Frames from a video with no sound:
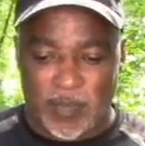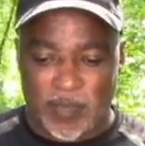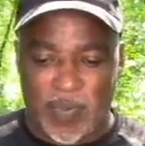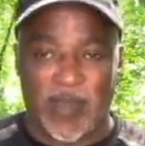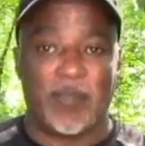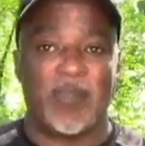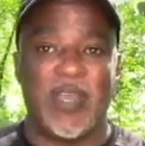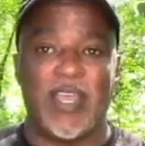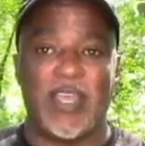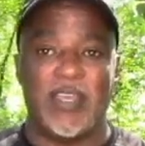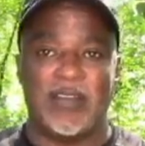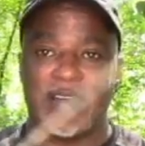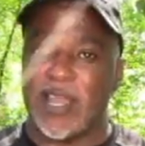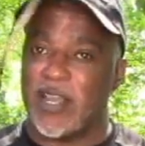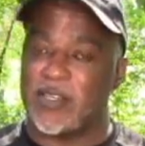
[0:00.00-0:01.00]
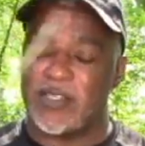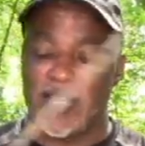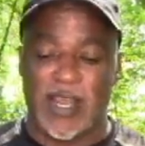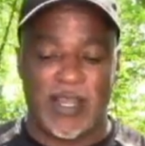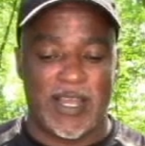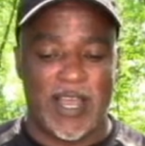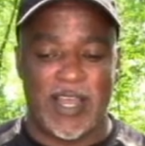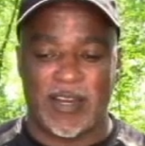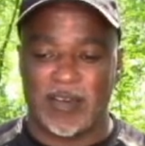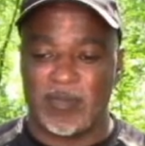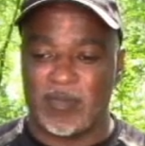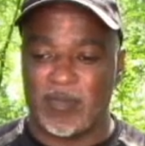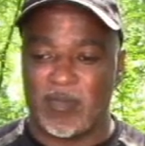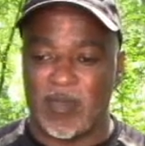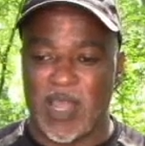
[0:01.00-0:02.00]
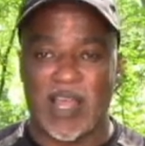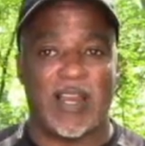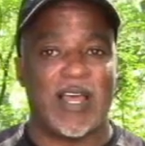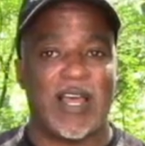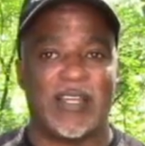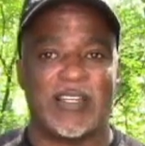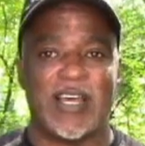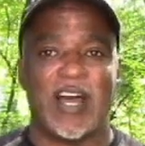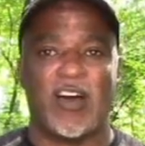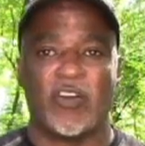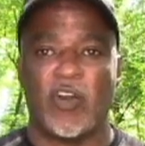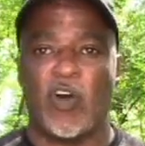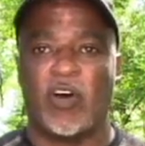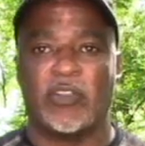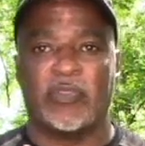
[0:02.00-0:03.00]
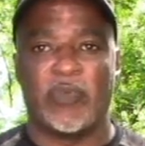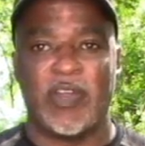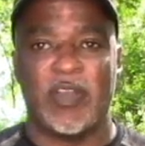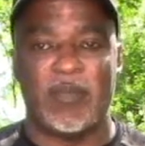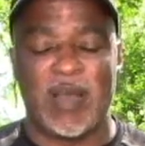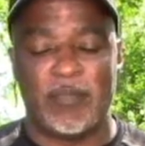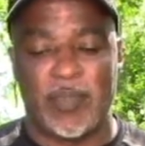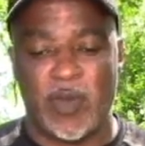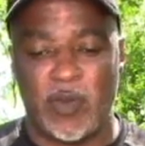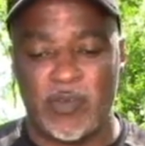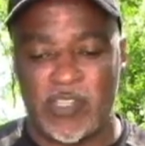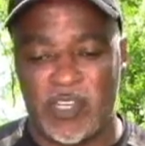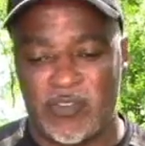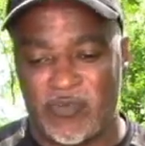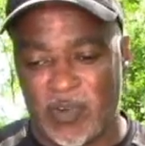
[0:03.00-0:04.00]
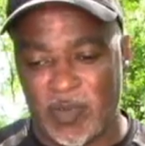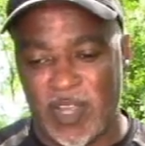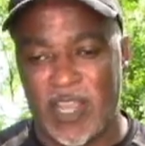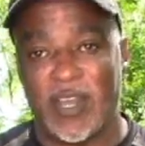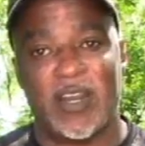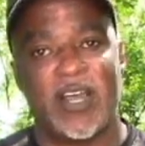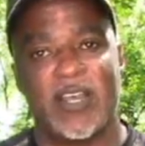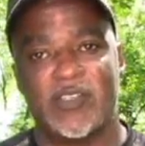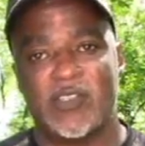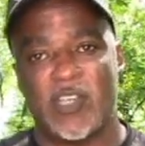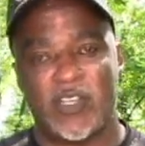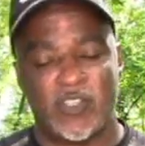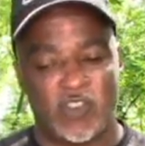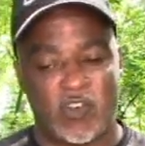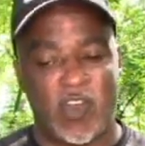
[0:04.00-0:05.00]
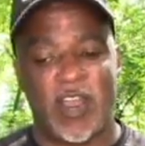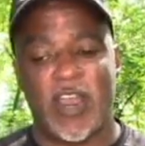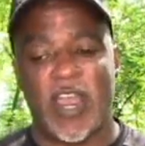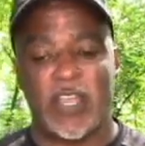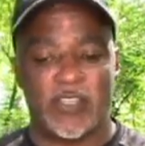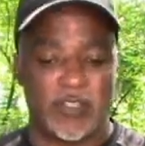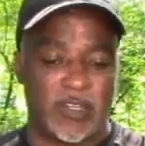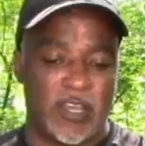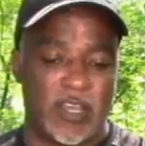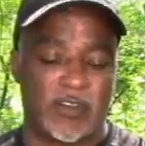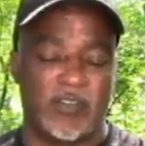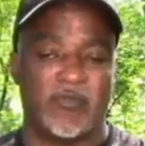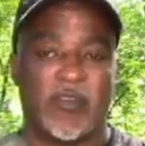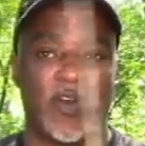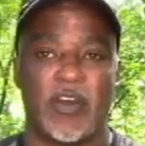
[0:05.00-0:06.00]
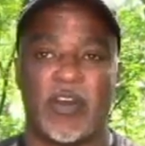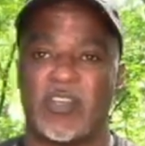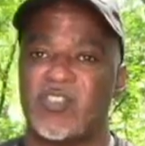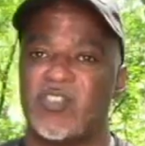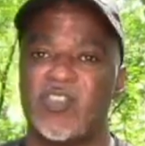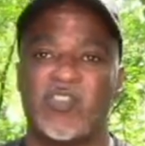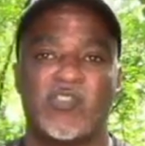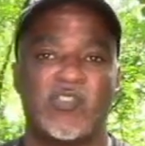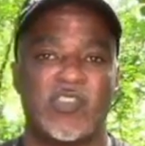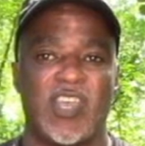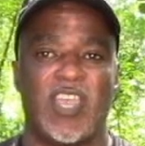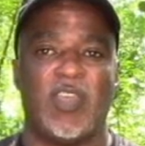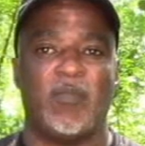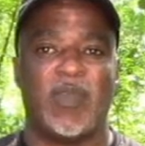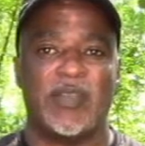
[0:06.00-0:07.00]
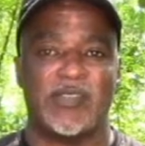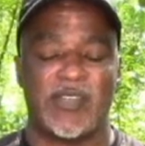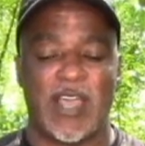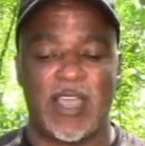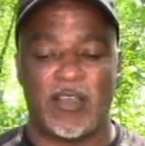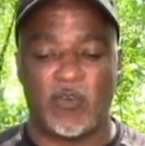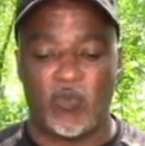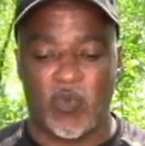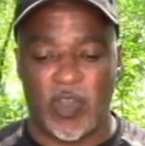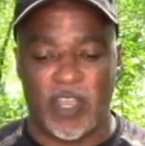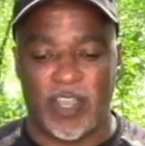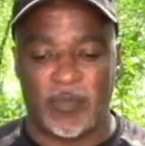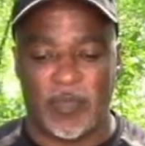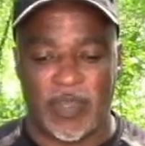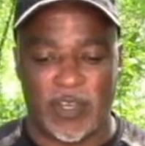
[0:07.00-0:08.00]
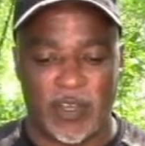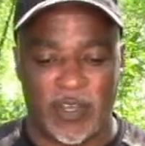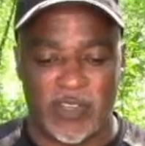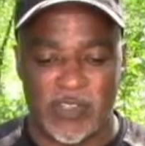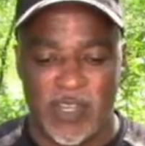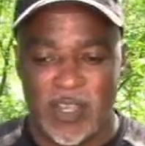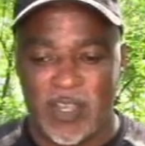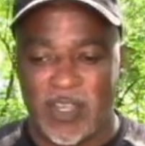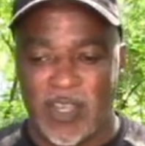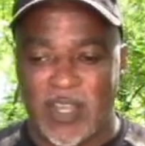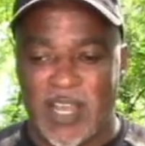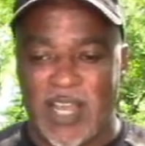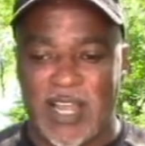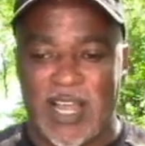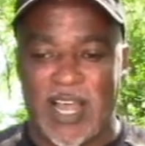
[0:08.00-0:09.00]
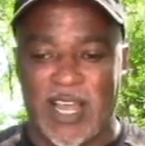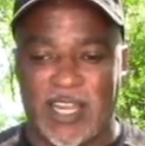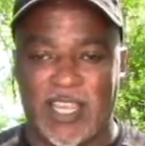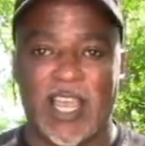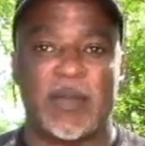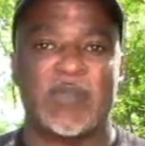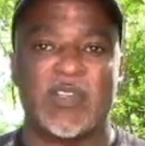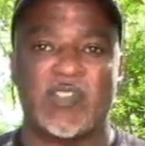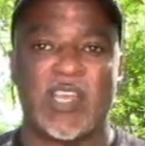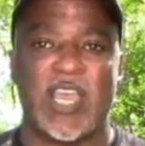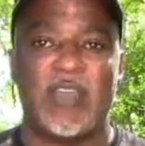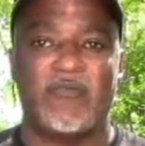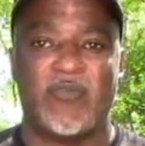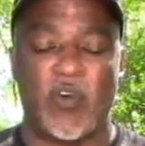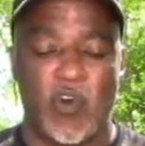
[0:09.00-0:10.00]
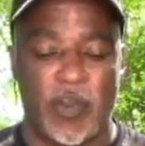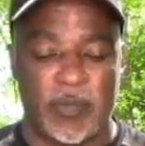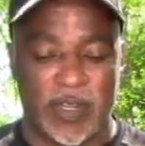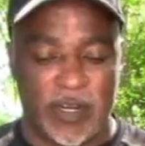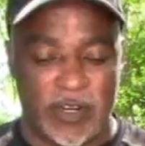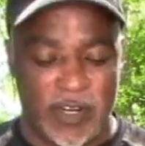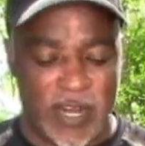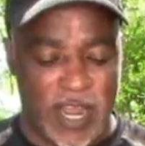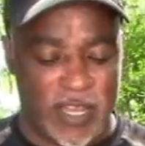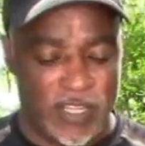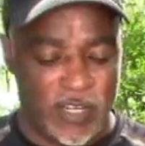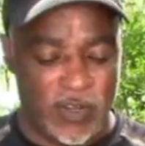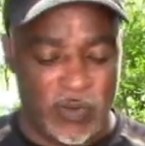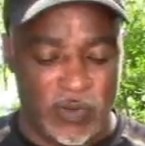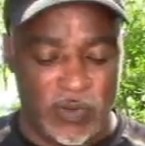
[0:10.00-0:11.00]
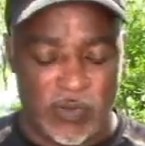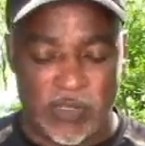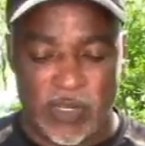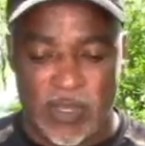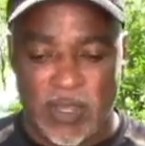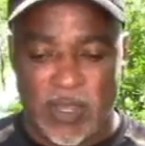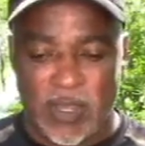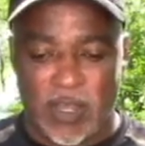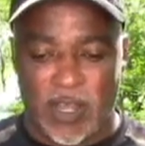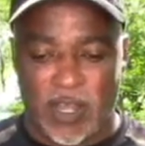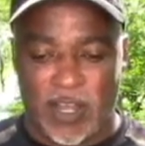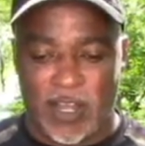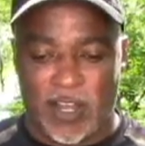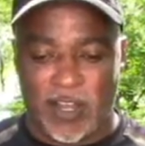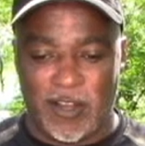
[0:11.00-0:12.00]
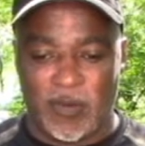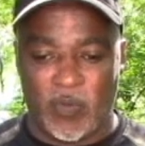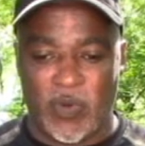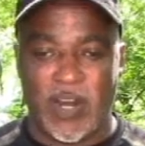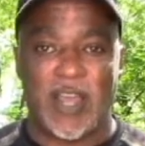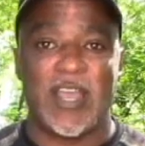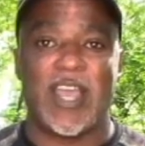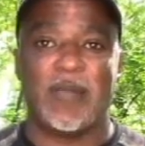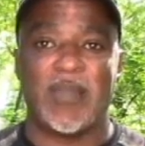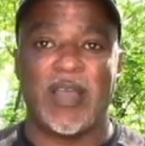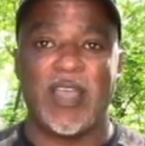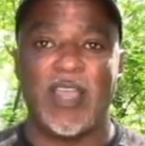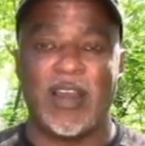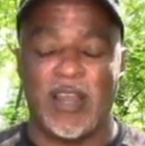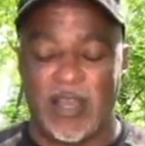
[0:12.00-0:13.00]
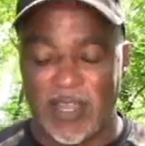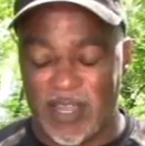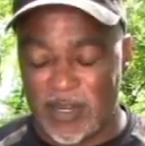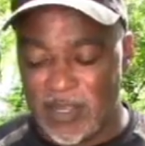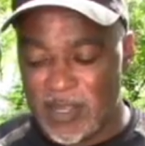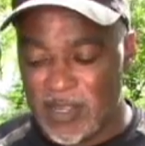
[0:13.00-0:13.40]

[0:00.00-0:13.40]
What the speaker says: But me, like I said, I dialed all 3 of my bows in, from the Halon 6 Tri-Ax and down the Vertix, the same exact way, because I kept the same formula that I used when I had my Halon.